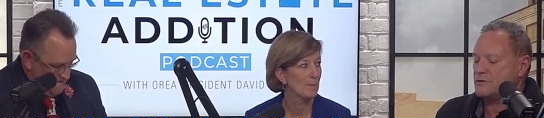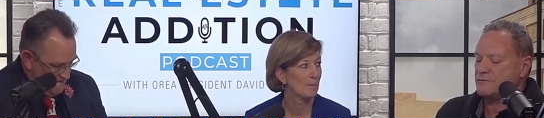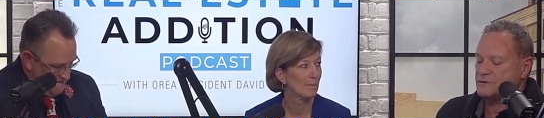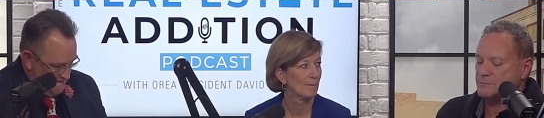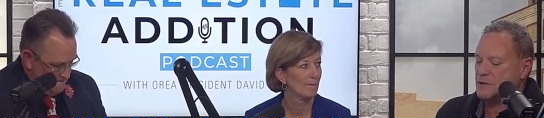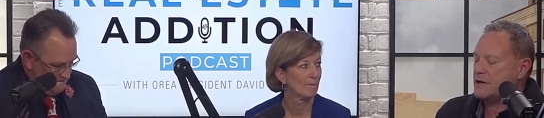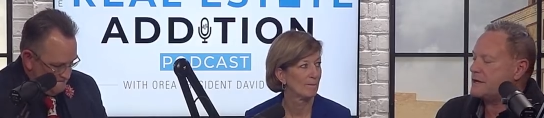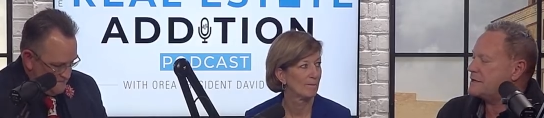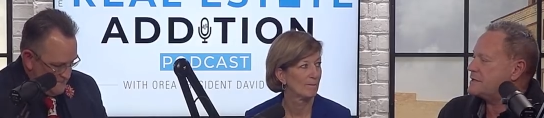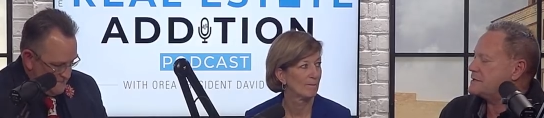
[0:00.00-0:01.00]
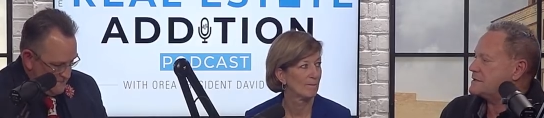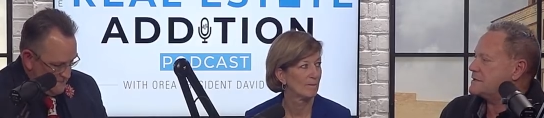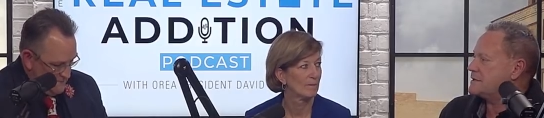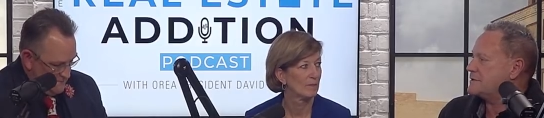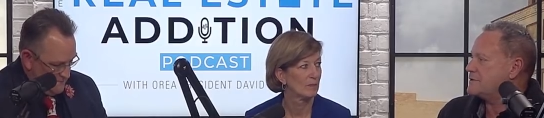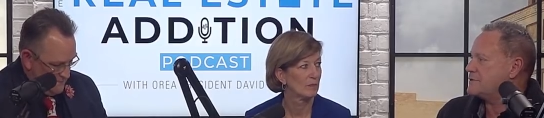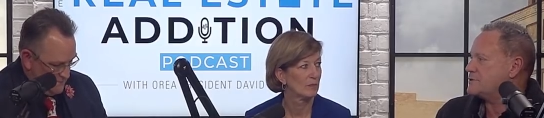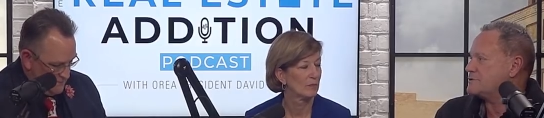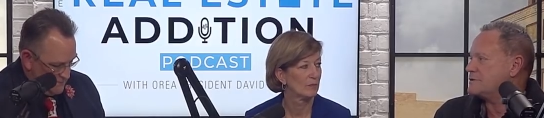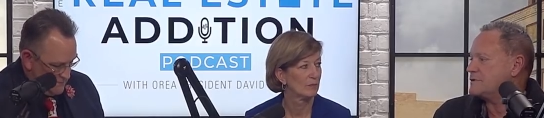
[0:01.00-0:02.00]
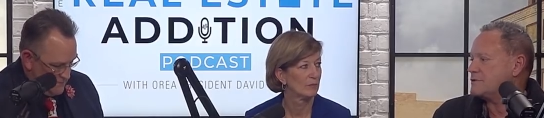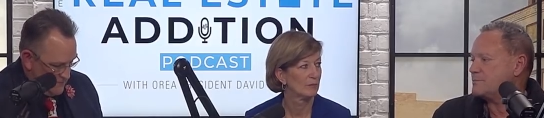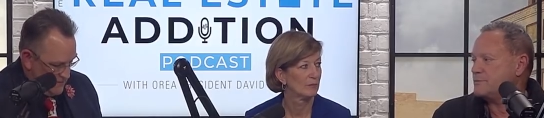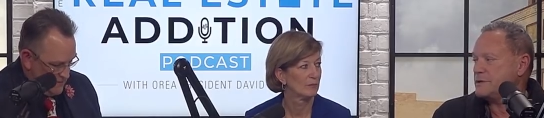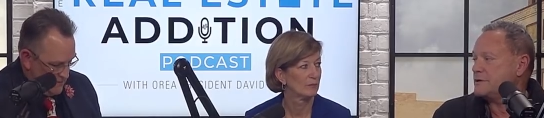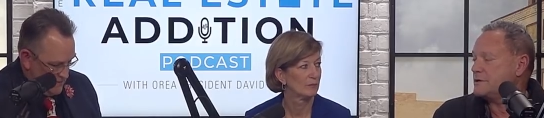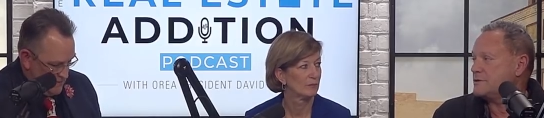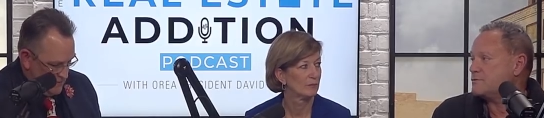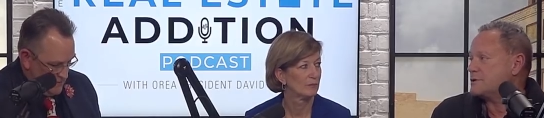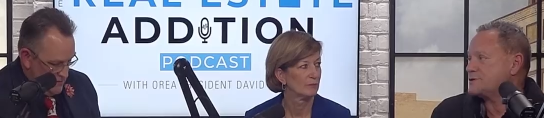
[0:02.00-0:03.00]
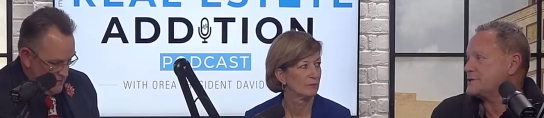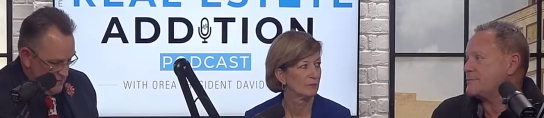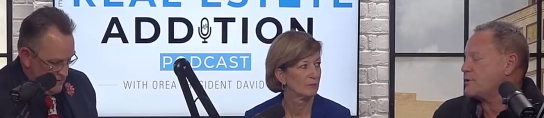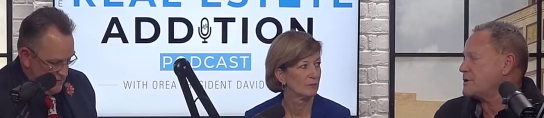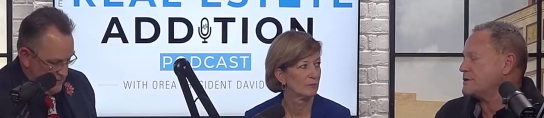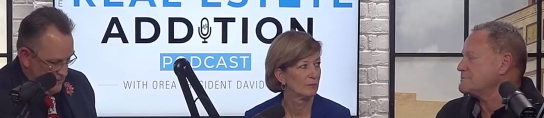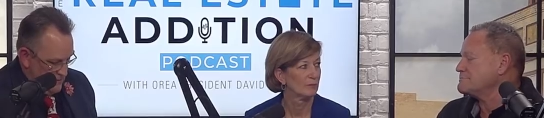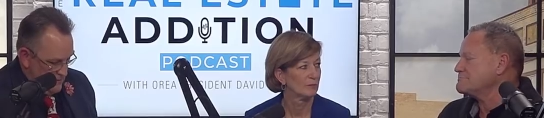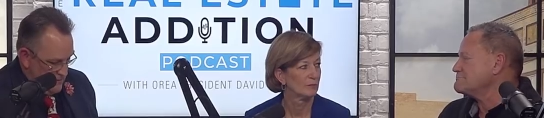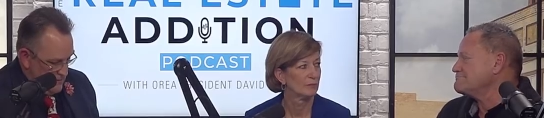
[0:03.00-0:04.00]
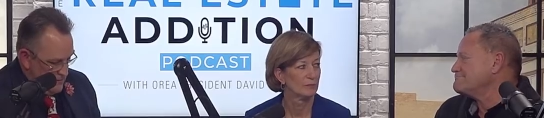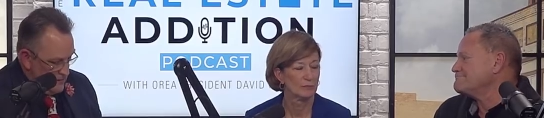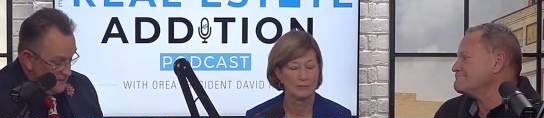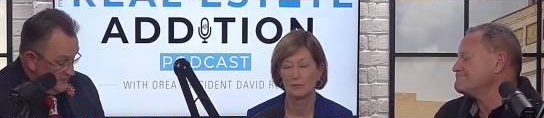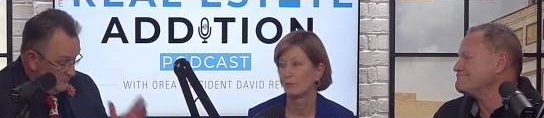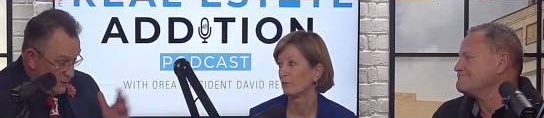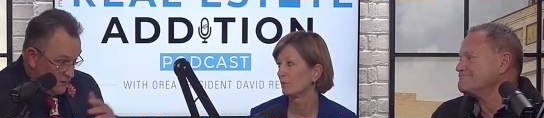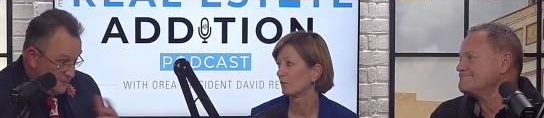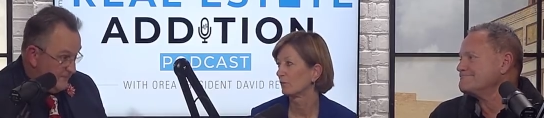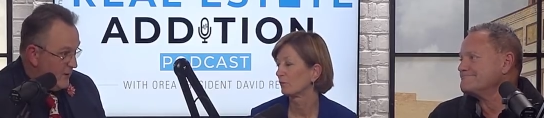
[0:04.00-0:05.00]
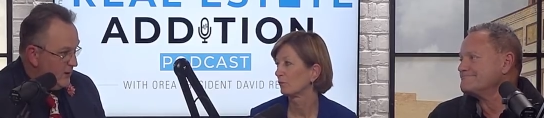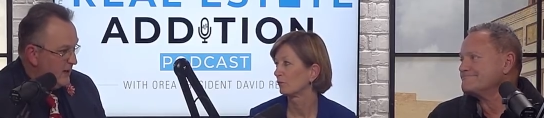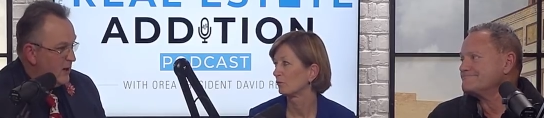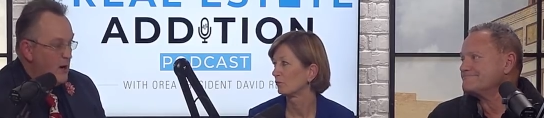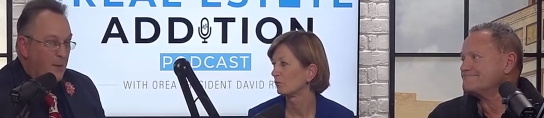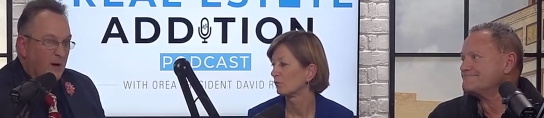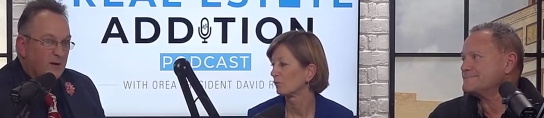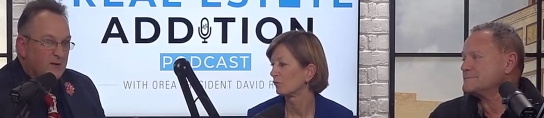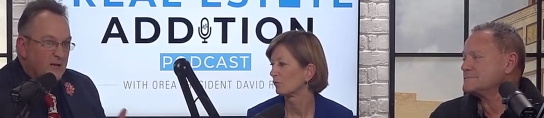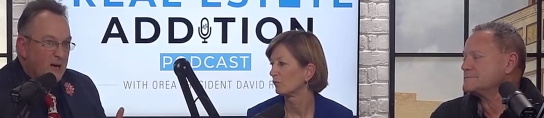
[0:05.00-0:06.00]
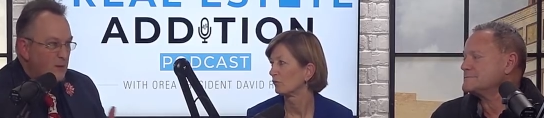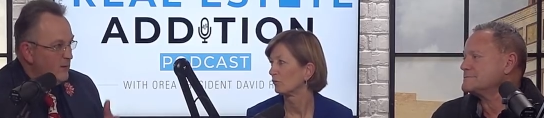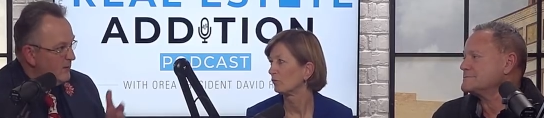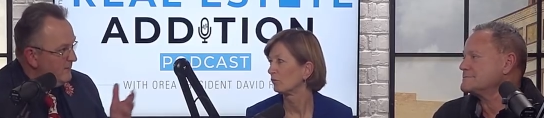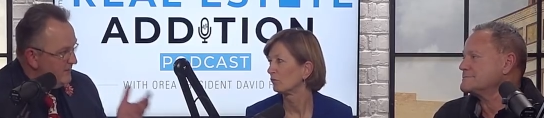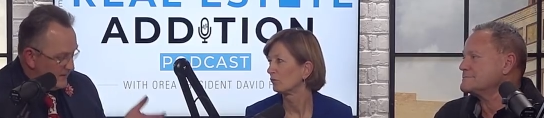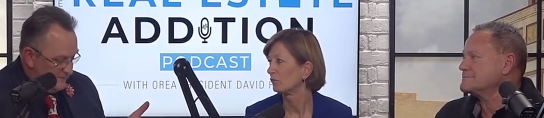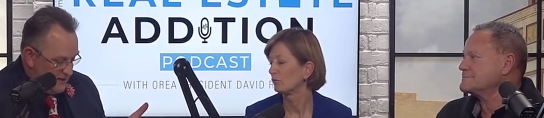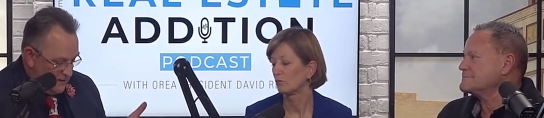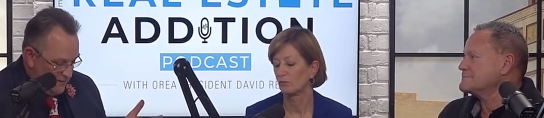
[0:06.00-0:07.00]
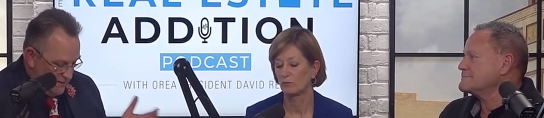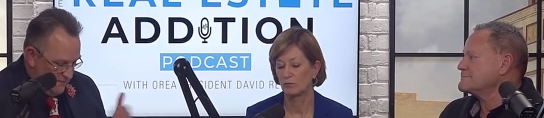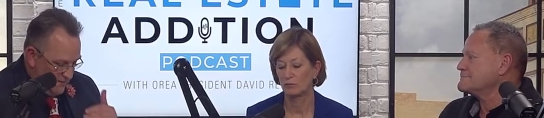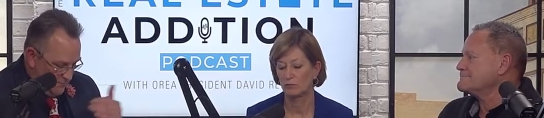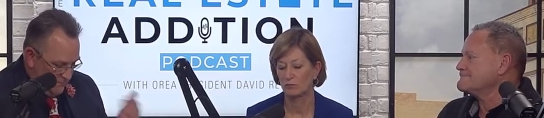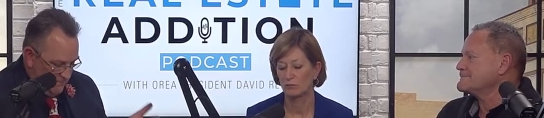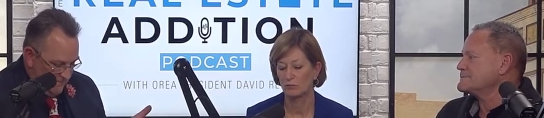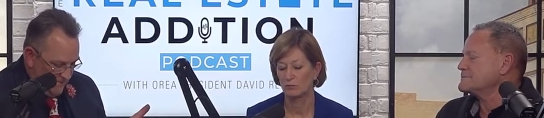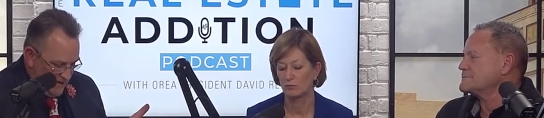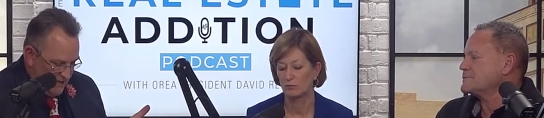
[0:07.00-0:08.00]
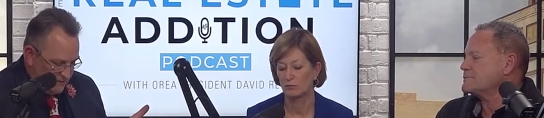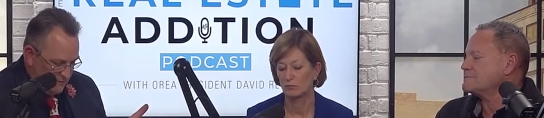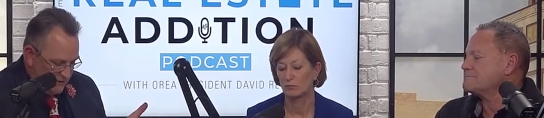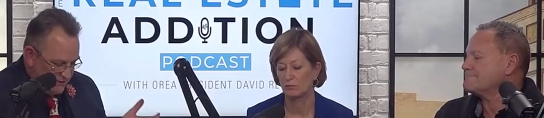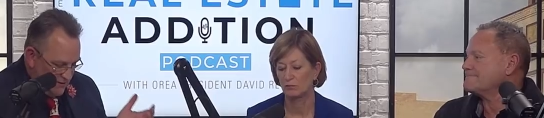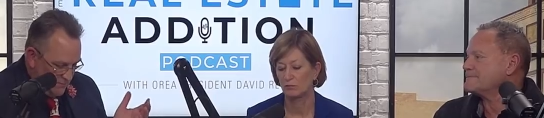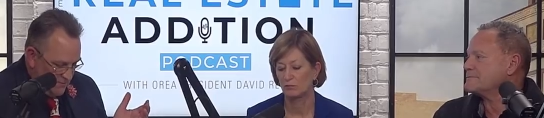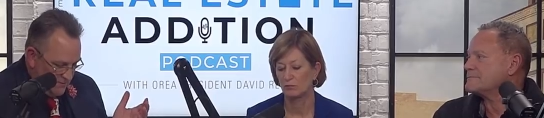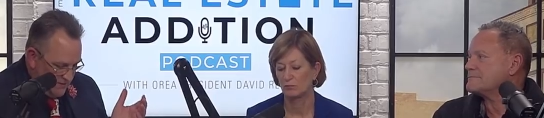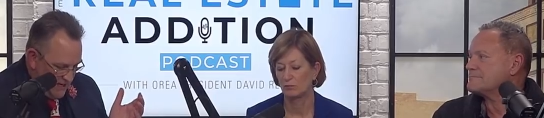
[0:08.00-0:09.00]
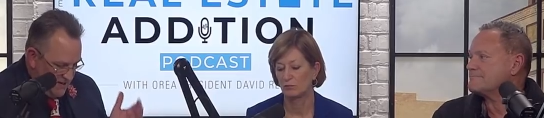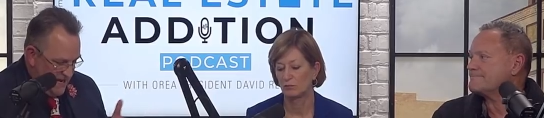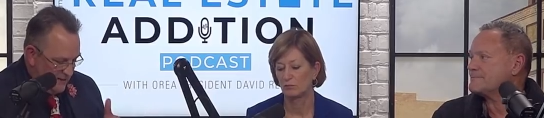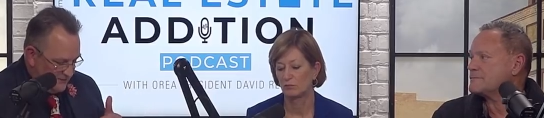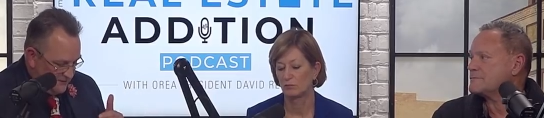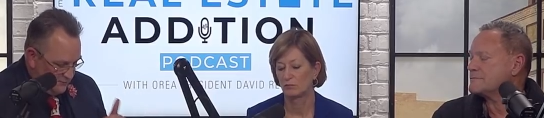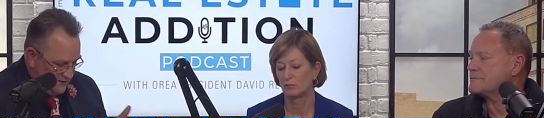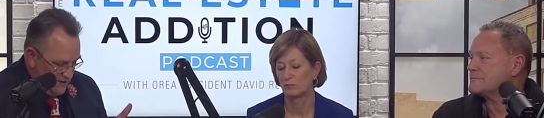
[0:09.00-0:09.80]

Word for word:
Speaker 1: of supply in uh, in the in the in the real estate market.
Speaker 2: Yeah, the, well, in the fall economic statement, Vic Fedeli, our, our finance minister, the, they announced it would